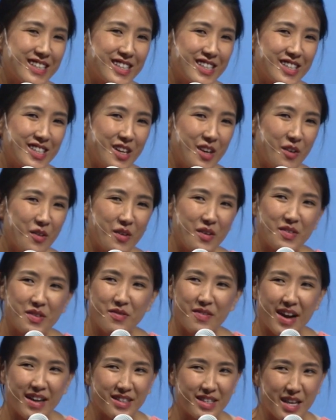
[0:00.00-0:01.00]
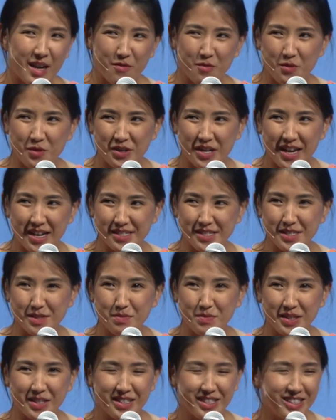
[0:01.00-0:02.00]
the fact that everyone has an
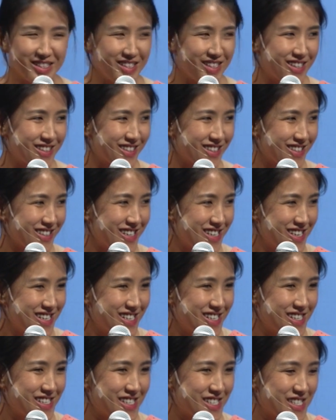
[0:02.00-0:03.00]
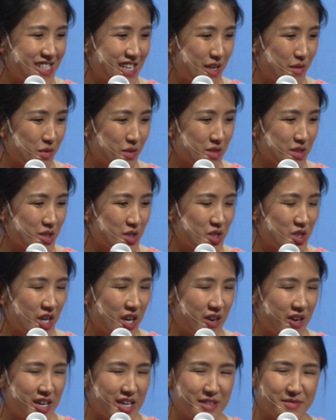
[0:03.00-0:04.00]
opinion and is able to
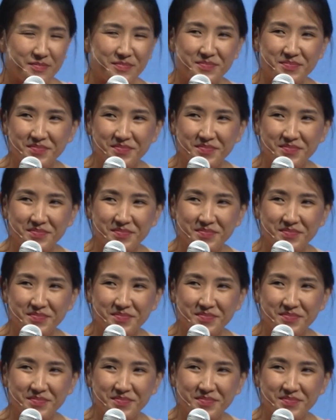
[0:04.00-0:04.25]
share it,